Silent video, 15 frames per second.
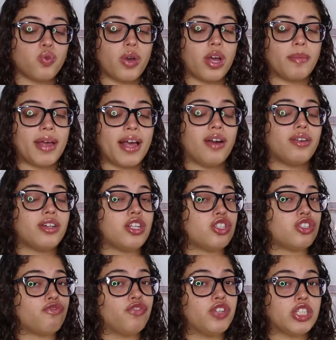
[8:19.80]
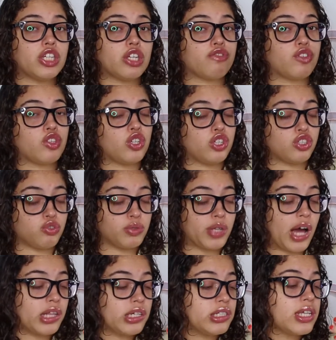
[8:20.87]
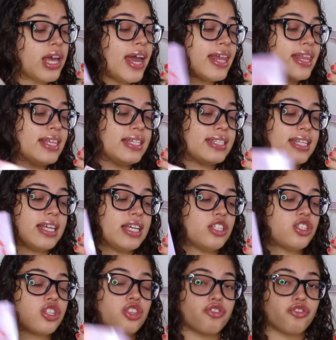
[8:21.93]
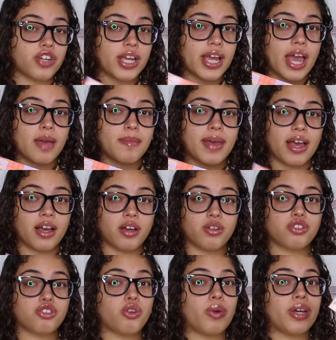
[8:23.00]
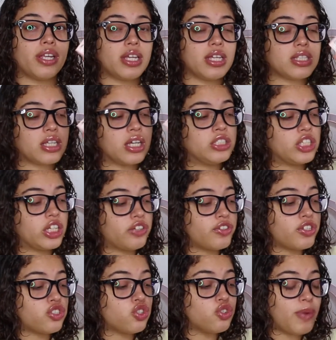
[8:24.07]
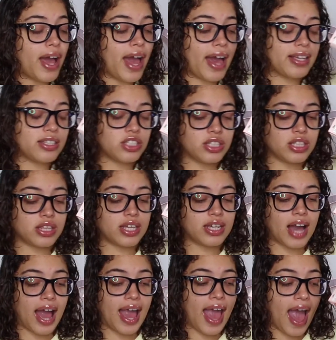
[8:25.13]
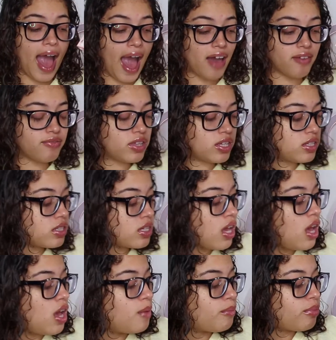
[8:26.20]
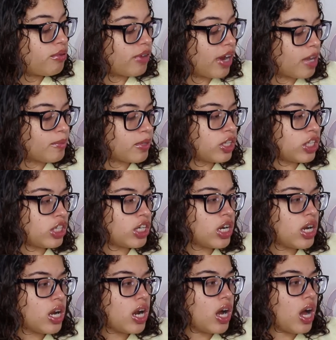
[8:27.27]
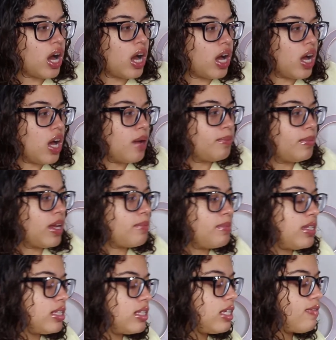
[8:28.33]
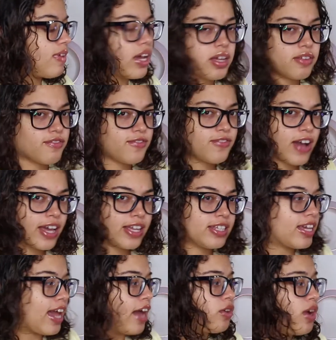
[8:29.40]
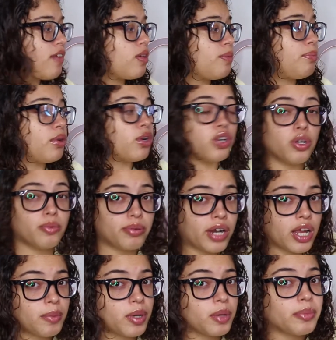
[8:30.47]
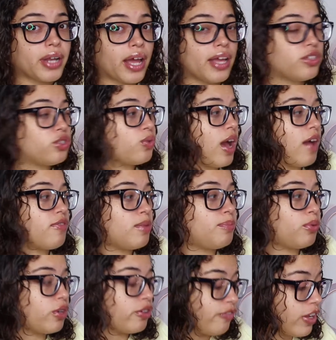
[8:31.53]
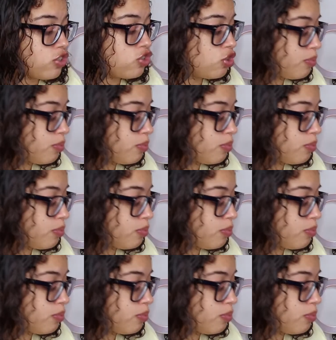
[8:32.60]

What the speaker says: ml and it retails for $32. This is 3 ml, so it is a generous tube. I actually think I have this primer. Let me see if I can find it. I don't have the Pearl Primer, but I do have the Professional